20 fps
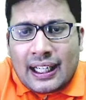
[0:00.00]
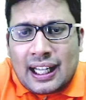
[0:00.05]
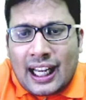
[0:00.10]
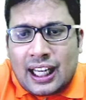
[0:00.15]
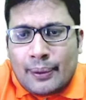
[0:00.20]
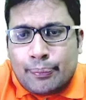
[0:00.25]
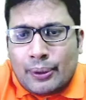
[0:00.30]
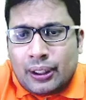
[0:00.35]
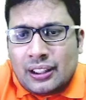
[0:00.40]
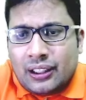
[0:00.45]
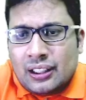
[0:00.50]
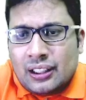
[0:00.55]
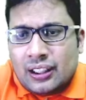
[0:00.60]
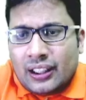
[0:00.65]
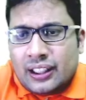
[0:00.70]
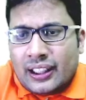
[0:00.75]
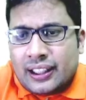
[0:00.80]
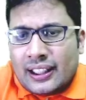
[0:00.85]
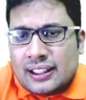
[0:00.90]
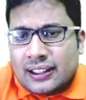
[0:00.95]
hymen,
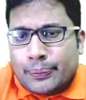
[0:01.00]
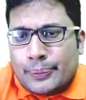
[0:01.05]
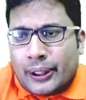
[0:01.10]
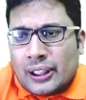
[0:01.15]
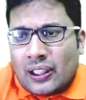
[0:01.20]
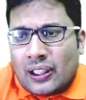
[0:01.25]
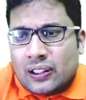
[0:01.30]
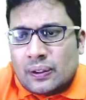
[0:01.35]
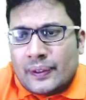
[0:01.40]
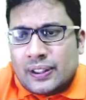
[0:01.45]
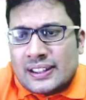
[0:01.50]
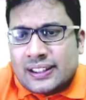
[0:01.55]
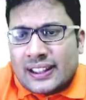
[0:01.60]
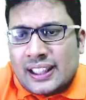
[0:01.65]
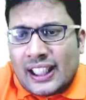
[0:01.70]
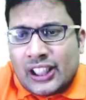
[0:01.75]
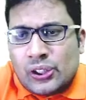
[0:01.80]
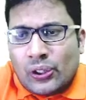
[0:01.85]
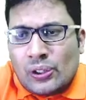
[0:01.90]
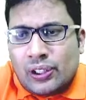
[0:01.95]
it is because of the
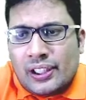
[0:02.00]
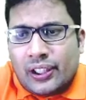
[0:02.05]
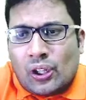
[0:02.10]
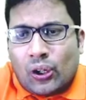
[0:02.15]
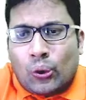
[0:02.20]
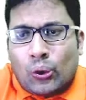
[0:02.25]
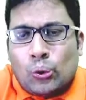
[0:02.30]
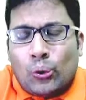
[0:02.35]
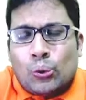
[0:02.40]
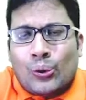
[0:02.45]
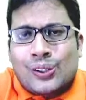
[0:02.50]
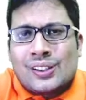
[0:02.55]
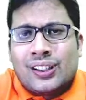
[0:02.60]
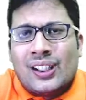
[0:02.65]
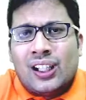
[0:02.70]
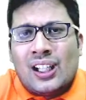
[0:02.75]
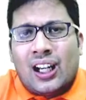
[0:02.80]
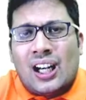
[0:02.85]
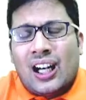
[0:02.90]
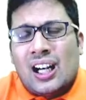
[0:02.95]
sexual intercourse
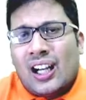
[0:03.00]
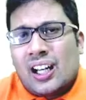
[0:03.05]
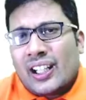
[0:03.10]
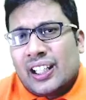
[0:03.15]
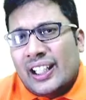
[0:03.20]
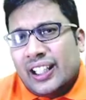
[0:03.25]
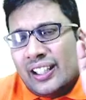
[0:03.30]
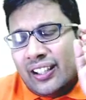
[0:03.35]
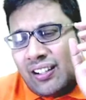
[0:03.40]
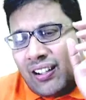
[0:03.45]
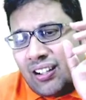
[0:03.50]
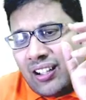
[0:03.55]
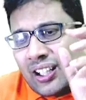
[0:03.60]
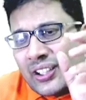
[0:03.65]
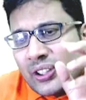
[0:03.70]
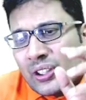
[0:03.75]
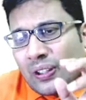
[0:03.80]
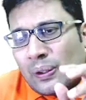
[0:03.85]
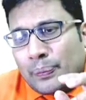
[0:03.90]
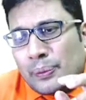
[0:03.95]
or
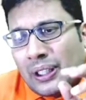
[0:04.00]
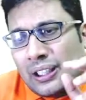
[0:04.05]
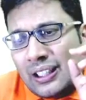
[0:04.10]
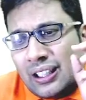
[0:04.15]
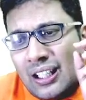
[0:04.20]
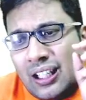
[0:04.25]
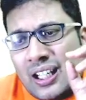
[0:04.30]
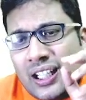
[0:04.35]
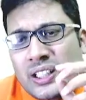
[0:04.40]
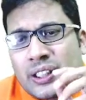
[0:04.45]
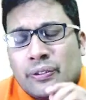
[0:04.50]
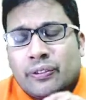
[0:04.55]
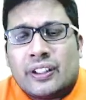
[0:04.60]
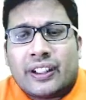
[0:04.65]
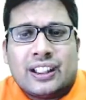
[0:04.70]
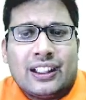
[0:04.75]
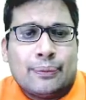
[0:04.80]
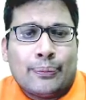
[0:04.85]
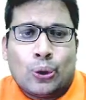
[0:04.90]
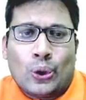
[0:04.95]
introduction of the large
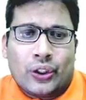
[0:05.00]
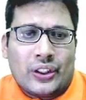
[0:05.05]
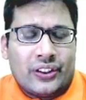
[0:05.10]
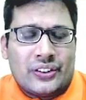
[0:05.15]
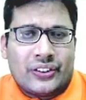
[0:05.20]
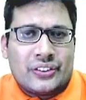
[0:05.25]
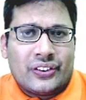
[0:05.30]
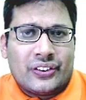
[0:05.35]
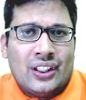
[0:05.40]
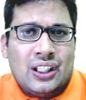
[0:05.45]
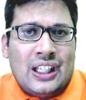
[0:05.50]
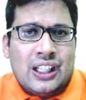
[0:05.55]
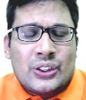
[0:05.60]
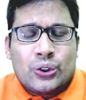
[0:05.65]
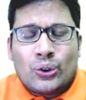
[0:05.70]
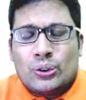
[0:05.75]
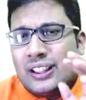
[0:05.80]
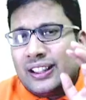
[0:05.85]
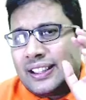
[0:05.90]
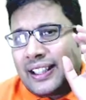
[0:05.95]
foreign bodies.
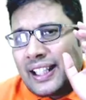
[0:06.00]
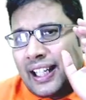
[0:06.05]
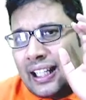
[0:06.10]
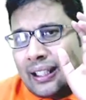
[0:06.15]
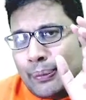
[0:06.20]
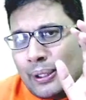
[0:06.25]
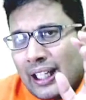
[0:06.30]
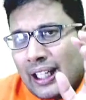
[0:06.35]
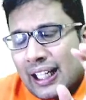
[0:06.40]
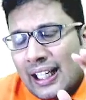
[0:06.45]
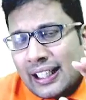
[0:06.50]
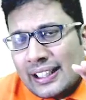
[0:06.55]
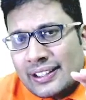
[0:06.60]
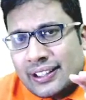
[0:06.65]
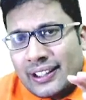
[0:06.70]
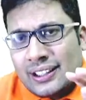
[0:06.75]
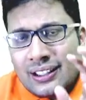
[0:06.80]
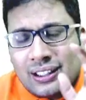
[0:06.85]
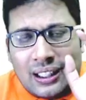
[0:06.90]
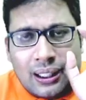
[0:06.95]
So this can be asked
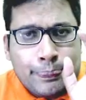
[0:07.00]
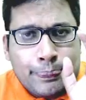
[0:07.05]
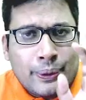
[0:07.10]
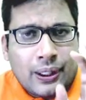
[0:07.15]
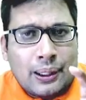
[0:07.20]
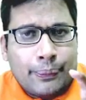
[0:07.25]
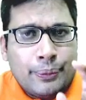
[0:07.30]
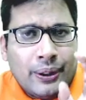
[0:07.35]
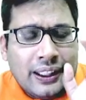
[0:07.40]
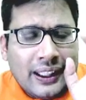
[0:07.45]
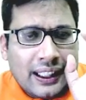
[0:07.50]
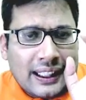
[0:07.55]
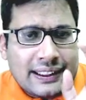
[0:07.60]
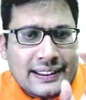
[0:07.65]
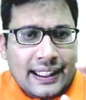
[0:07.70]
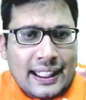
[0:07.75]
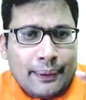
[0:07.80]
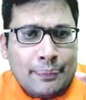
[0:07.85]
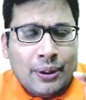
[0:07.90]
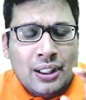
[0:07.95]
in upcoming
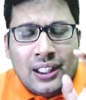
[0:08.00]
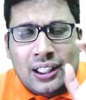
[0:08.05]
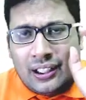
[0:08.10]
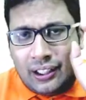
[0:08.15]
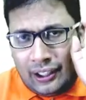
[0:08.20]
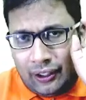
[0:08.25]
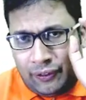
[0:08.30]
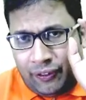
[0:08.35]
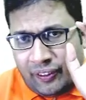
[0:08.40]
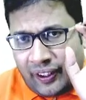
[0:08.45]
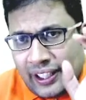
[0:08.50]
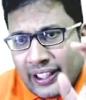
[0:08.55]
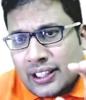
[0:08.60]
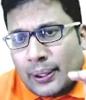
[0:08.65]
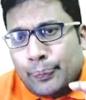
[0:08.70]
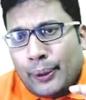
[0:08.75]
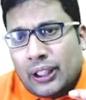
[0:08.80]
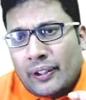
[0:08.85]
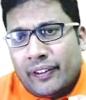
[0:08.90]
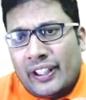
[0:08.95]
exam, difference
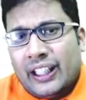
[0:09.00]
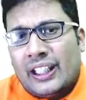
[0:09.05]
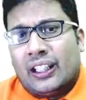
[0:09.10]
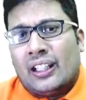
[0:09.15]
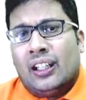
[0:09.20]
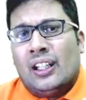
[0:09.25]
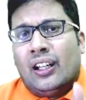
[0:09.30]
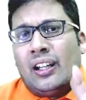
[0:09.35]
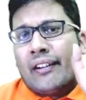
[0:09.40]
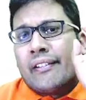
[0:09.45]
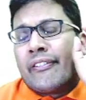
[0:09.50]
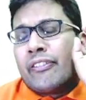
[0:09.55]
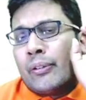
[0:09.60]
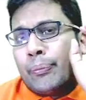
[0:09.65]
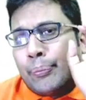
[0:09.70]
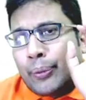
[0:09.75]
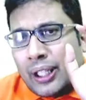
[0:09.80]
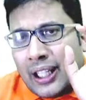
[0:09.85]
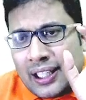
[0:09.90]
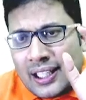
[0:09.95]
between
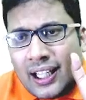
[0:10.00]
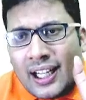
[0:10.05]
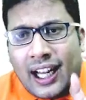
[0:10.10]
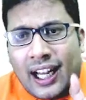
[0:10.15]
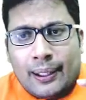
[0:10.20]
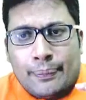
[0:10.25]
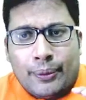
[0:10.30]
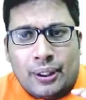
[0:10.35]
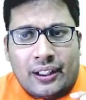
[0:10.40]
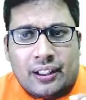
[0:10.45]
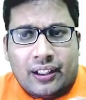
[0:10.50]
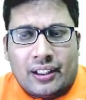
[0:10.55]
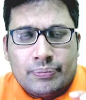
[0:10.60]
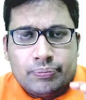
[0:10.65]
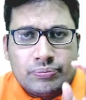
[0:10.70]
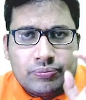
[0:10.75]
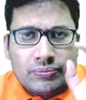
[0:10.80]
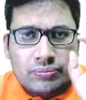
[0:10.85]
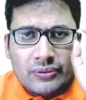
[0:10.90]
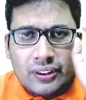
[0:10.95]
fimbriated hymen
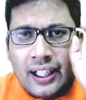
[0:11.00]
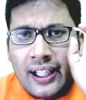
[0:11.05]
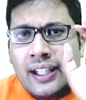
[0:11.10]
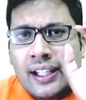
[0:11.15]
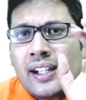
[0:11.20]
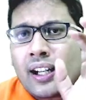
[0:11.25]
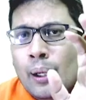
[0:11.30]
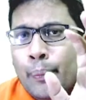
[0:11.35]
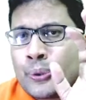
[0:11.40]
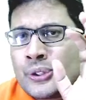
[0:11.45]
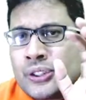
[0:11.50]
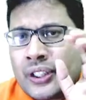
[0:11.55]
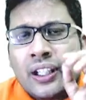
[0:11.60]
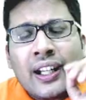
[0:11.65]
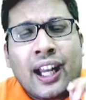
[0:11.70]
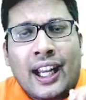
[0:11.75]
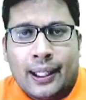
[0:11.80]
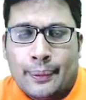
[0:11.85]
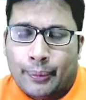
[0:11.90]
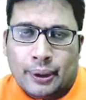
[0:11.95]
and ruptured
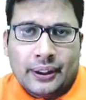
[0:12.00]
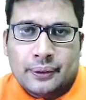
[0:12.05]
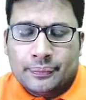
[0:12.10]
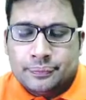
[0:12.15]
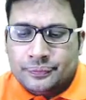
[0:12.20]
hymen.